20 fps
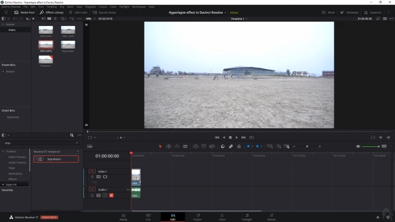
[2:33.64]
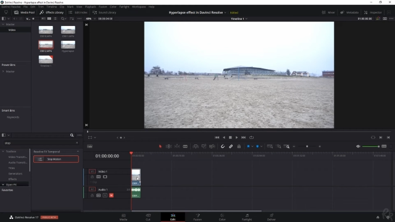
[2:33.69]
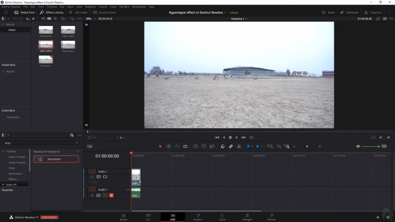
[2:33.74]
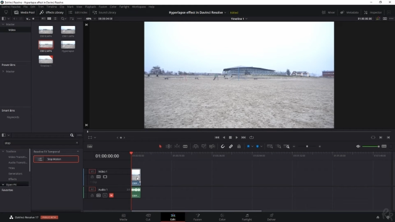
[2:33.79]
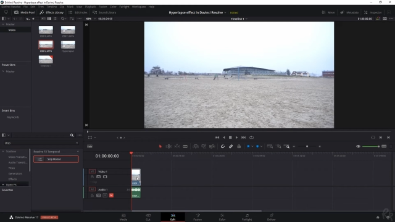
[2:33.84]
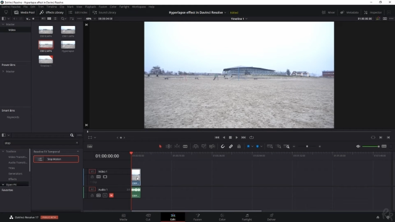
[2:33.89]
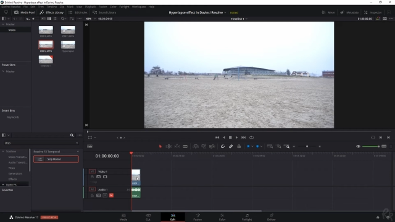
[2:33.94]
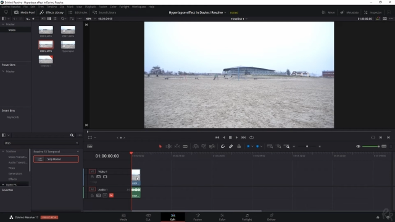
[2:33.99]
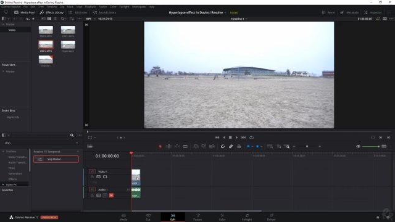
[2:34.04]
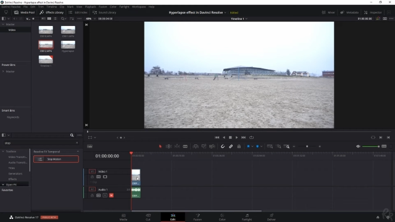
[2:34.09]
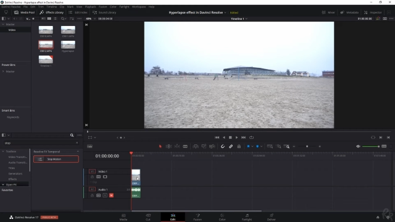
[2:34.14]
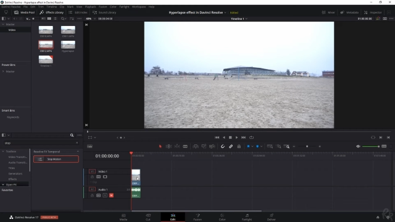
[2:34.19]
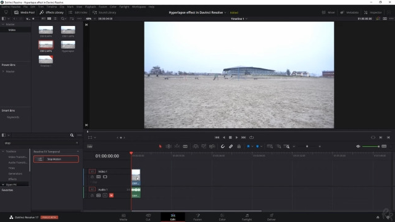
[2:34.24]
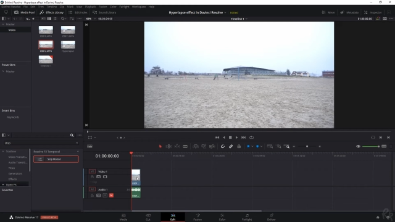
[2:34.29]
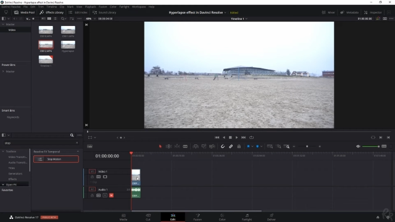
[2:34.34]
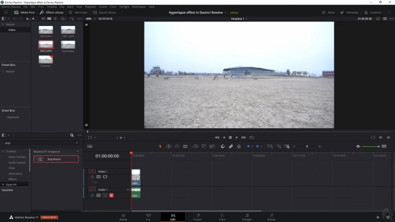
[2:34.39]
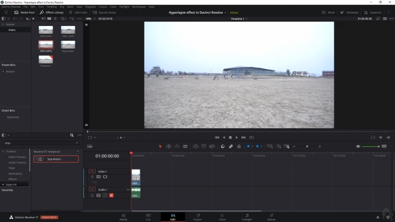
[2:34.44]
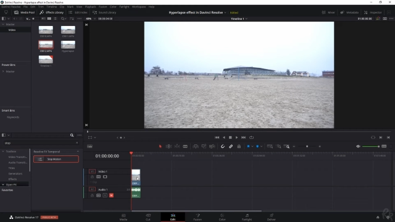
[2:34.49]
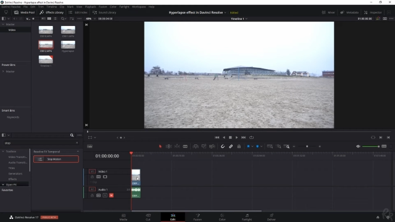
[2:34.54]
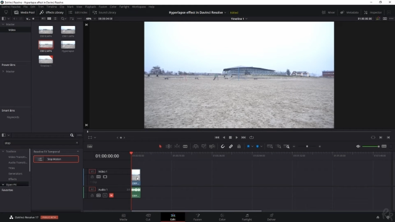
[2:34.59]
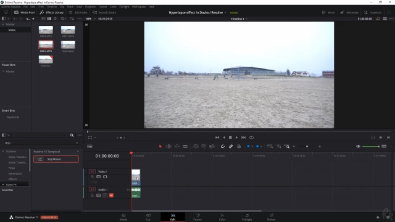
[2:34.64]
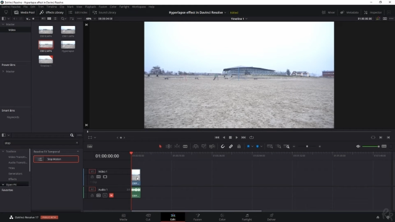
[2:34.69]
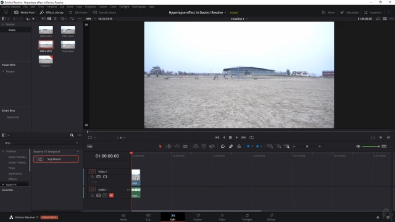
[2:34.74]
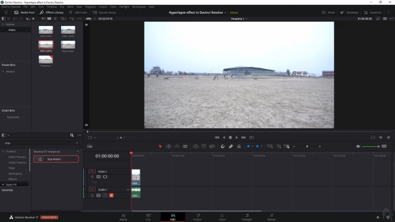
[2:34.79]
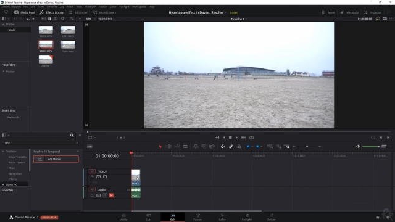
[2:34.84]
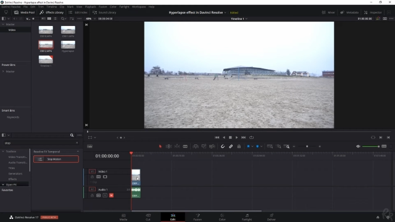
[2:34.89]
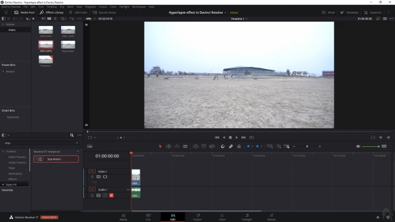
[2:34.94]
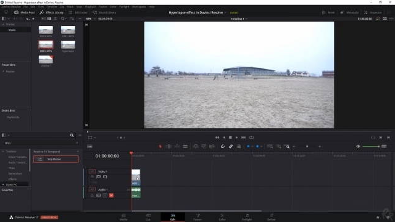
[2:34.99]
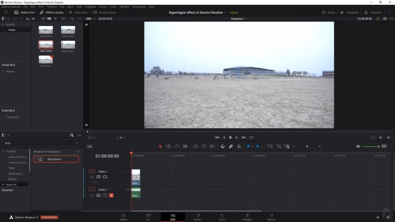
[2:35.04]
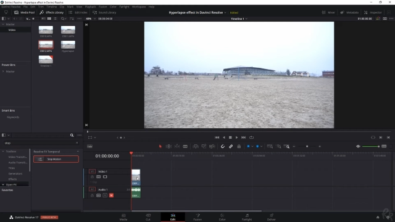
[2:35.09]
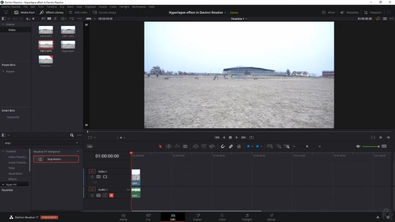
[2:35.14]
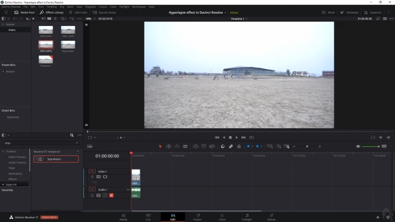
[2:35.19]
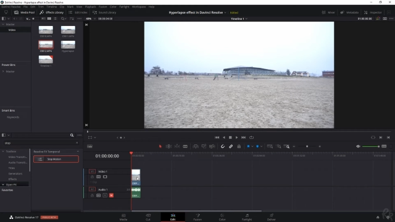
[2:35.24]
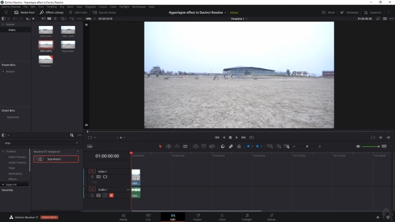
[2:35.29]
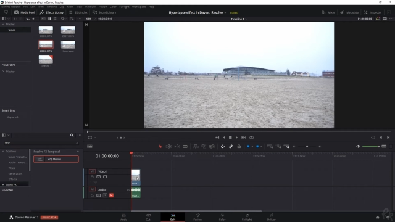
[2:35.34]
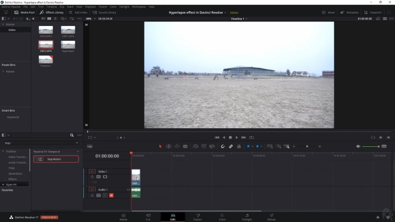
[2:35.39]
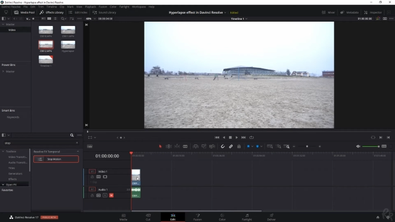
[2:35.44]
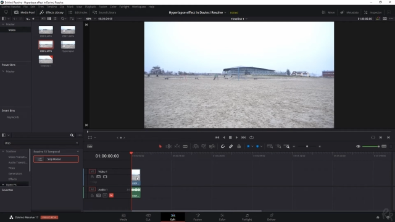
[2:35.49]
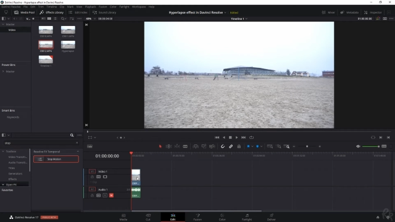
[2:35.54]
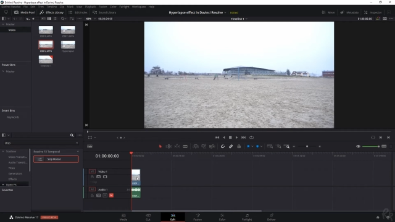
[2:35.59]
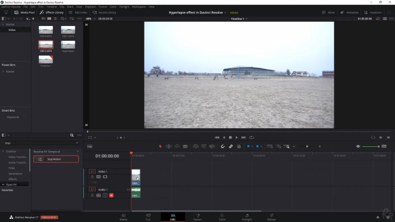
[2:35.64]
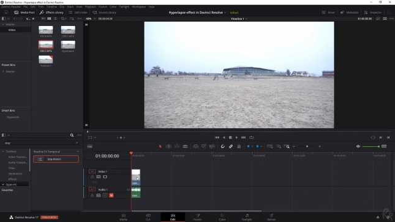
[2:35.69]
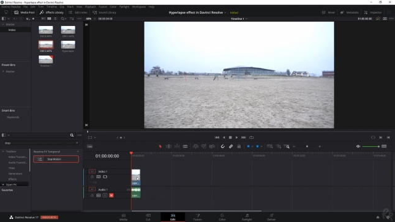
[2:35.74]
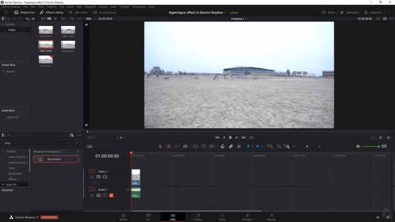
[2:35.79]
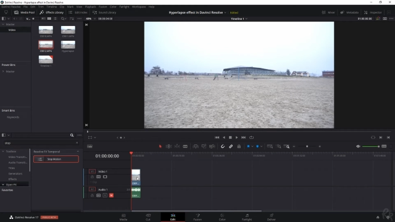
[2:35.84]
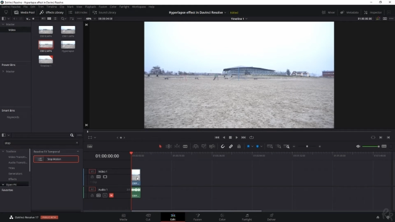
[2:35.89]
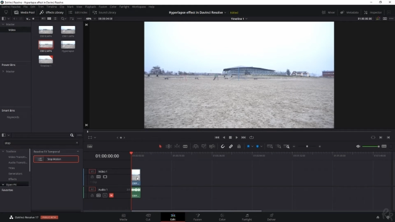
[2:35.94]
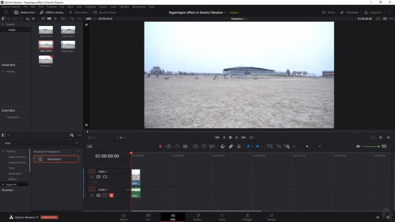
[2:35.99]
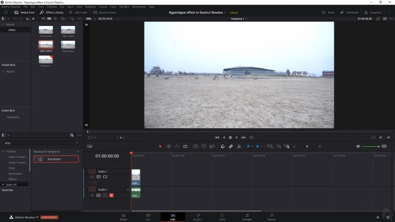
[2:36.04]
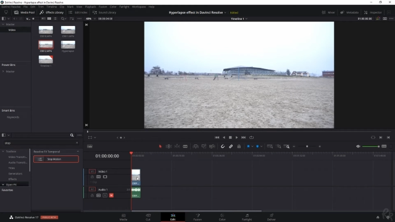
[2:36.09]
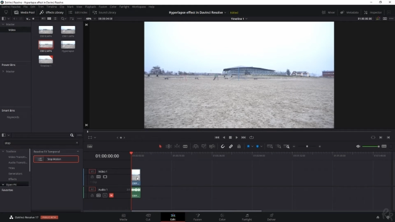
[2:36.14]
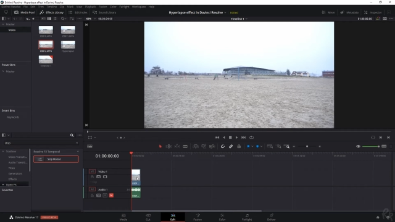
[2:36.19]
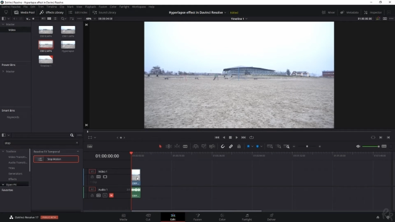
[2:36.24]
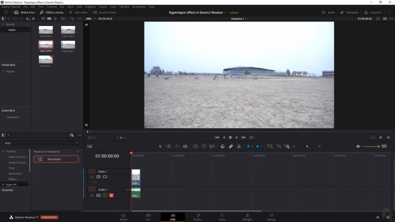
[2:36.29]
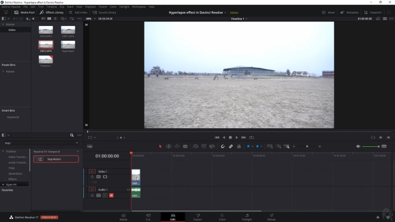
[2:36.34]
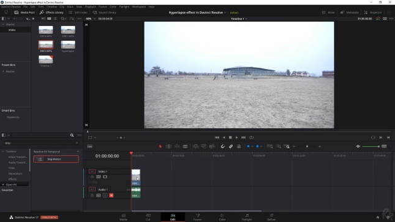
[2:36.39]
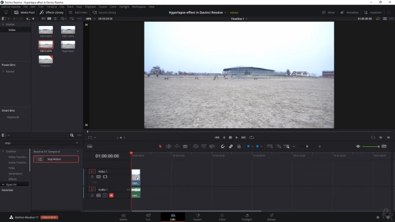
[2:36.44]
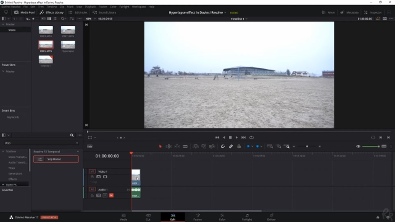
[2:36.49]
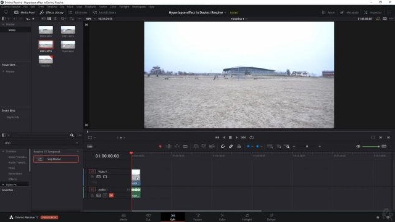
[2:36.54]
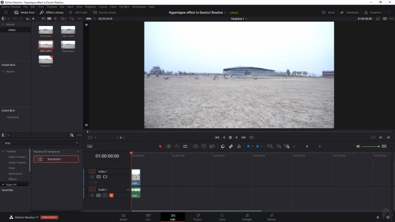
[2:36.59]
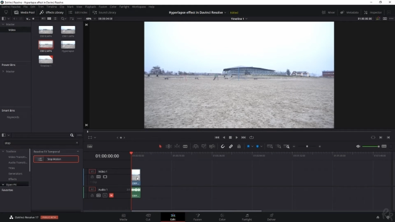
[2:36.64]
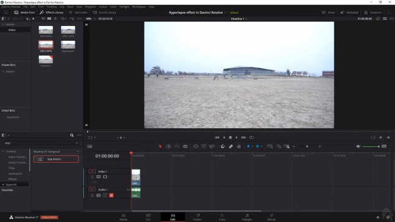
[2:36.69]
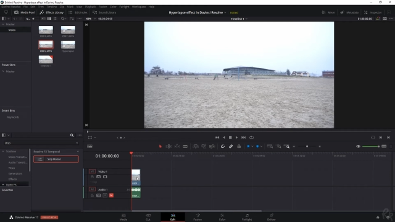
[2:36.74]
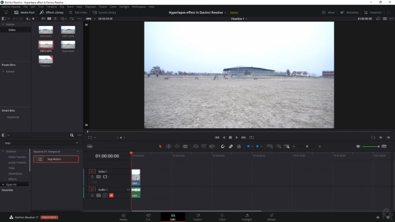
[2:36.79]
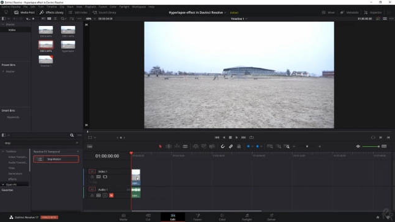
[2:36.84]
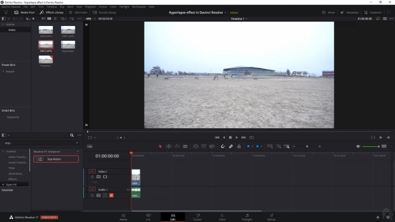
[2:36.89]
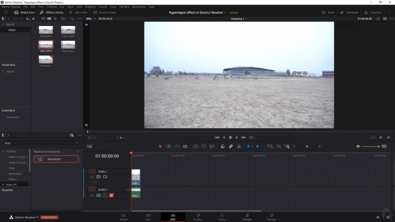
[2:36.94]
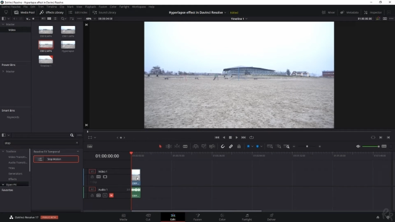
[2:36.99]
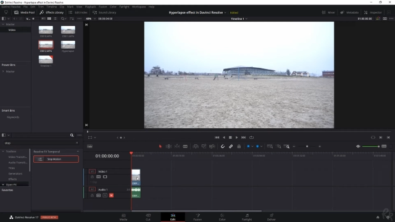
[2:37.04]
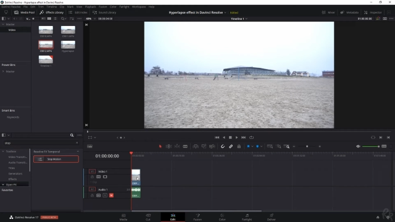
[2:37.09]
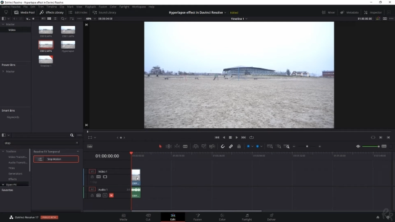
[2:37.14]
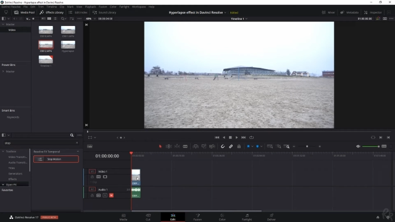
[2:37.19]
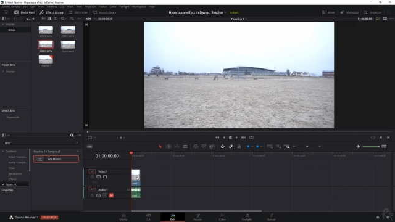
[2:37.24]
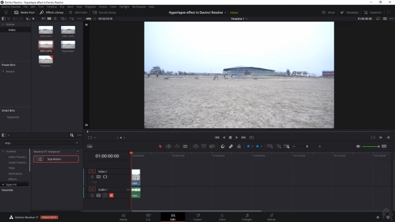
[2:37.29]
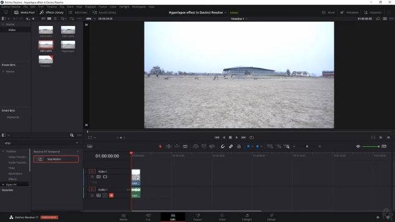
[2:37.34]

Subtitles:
[unreadable: no face in view]